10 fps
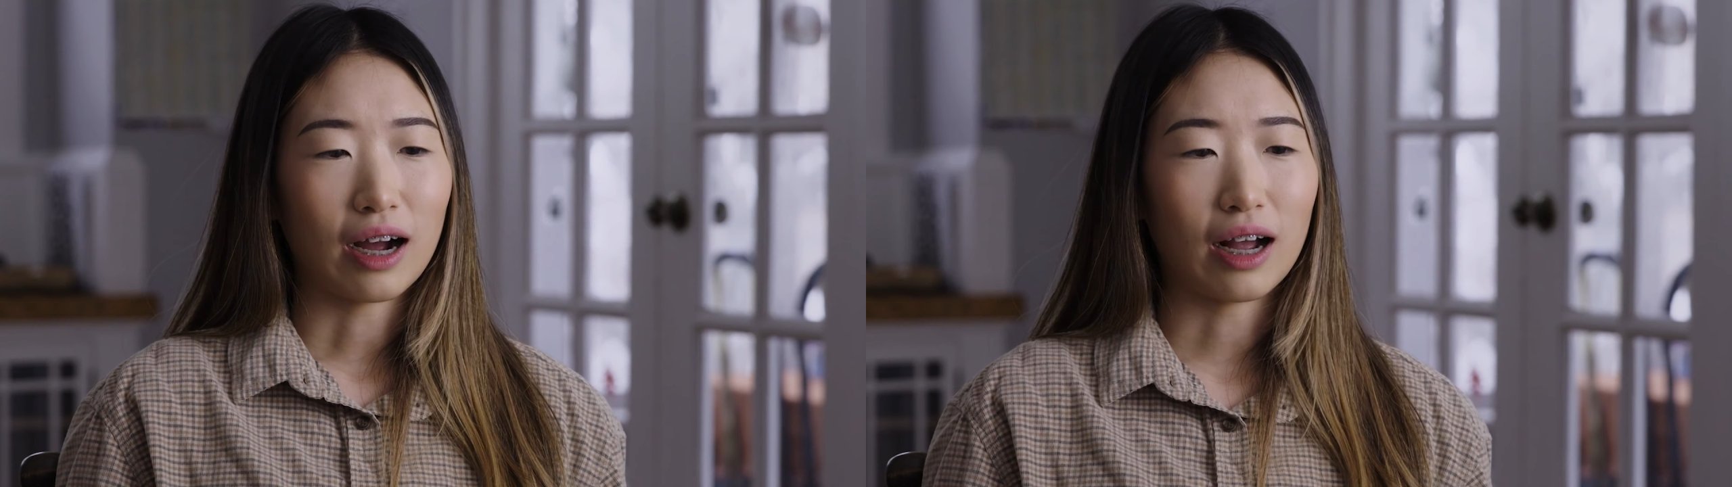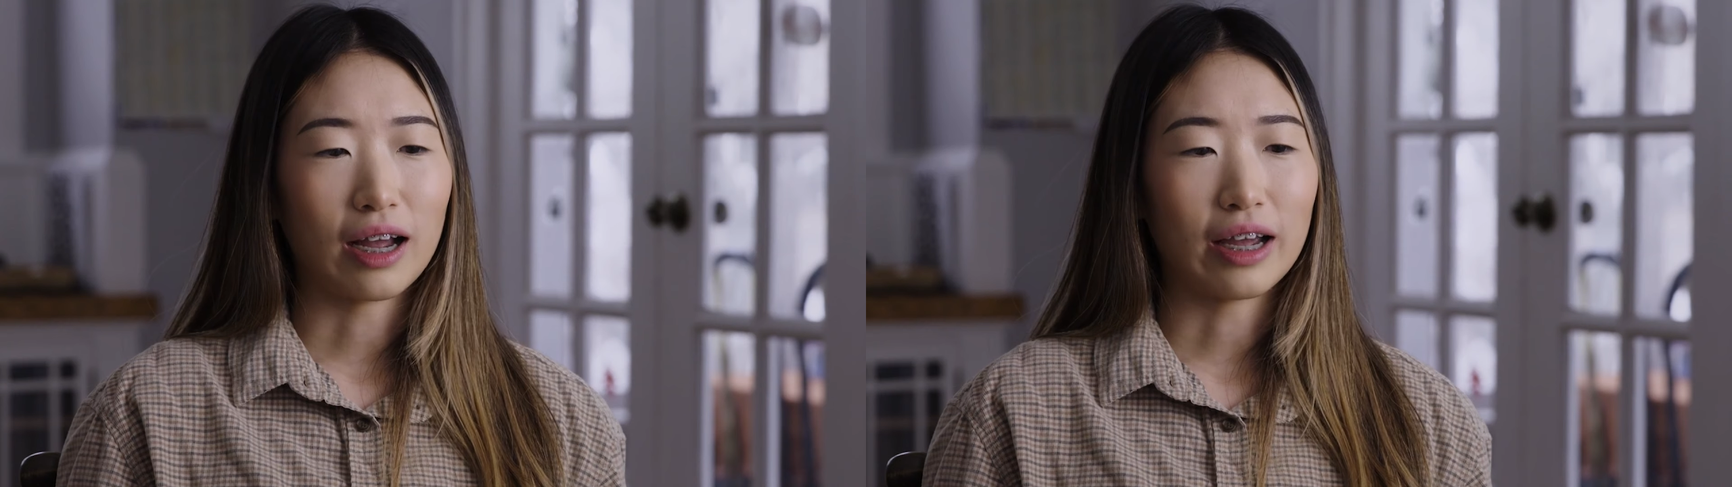
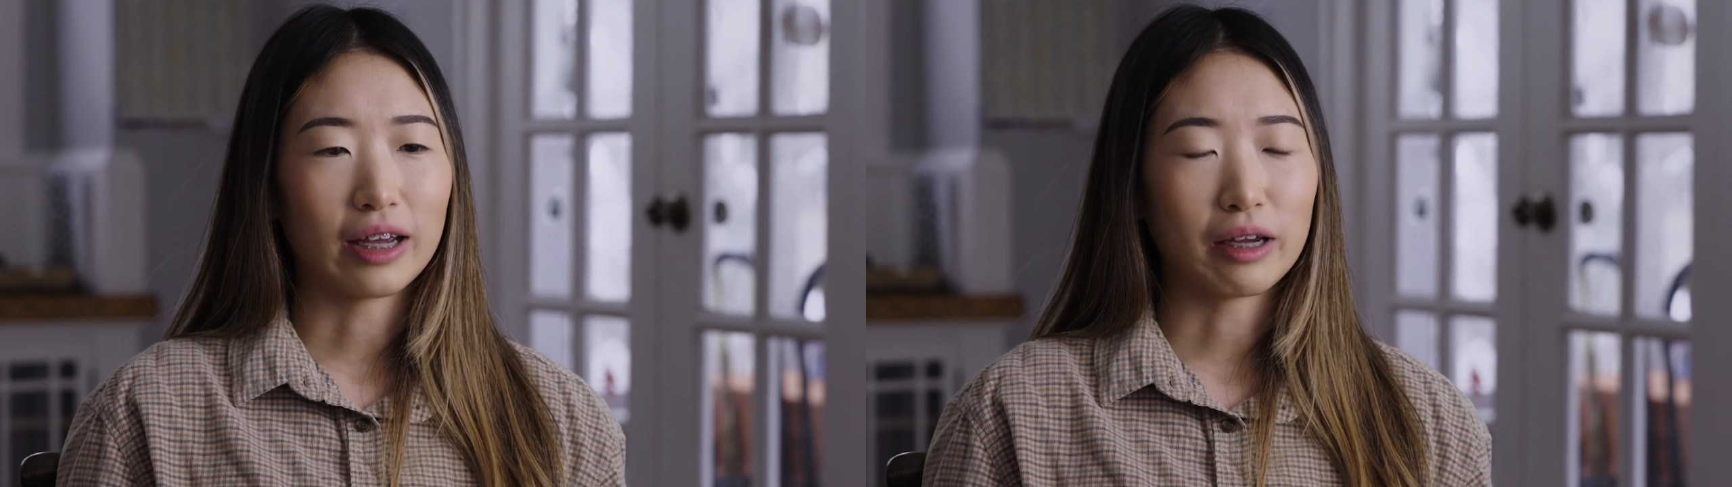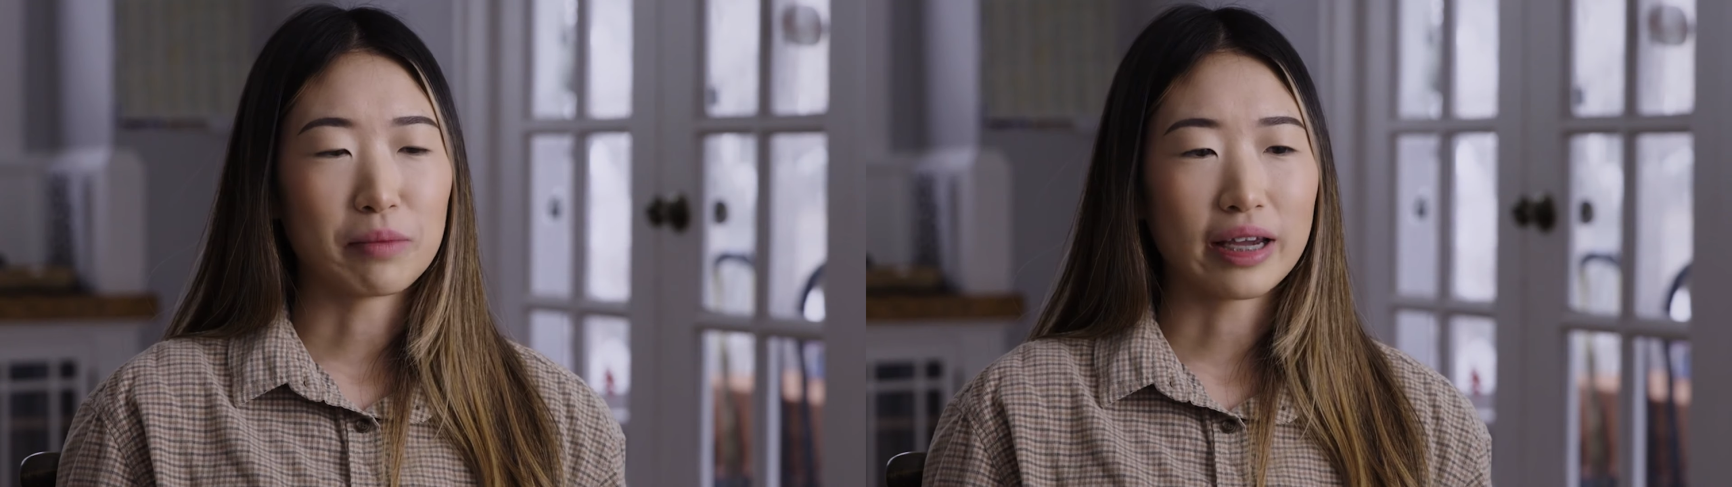
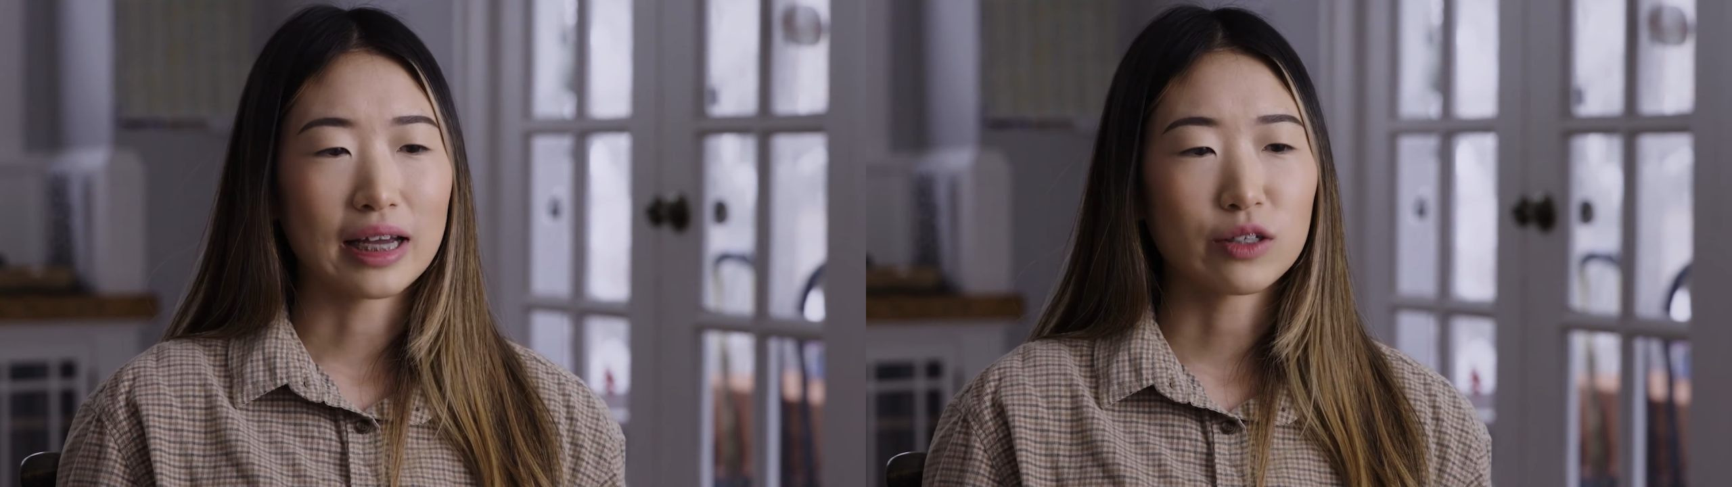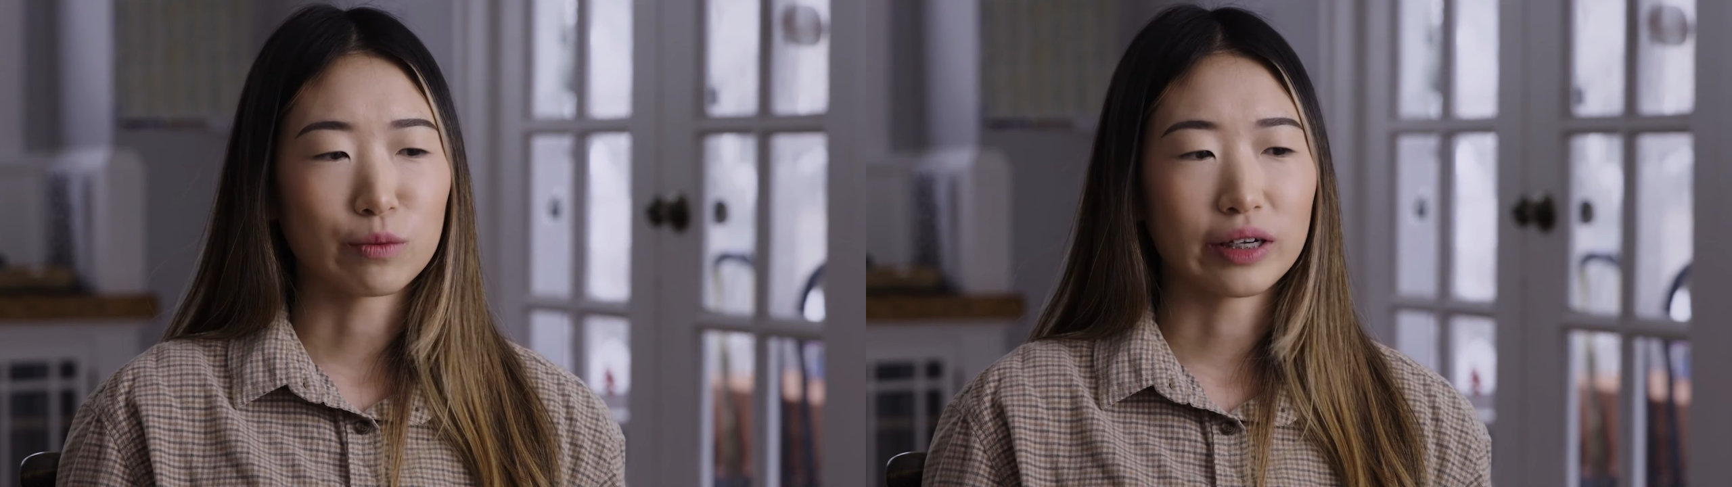I began to